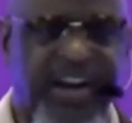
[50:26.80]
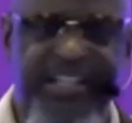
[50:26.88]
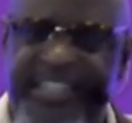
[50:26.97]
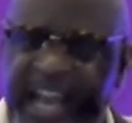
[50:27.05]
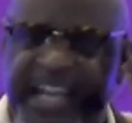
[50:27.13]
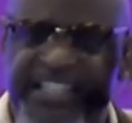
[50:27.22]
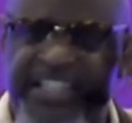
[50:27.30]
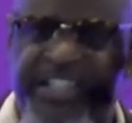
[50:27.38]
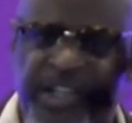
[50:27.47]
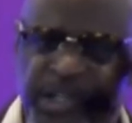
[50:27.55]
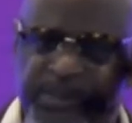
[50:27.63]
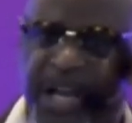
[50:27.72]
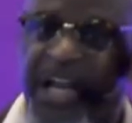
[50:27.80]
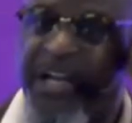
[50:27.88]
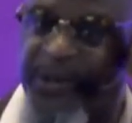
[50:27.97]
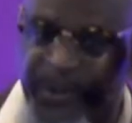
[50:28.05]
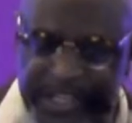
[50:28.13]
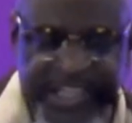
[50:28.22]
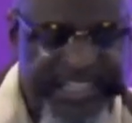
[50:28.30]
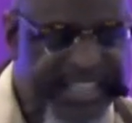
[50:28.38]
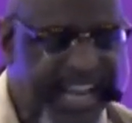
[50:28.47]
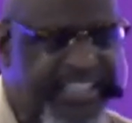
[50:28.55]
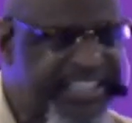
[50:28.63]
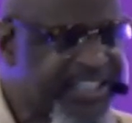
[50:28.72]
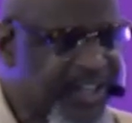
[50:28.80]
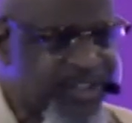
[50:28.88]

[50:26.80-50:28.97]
attached to them. Quit attaching your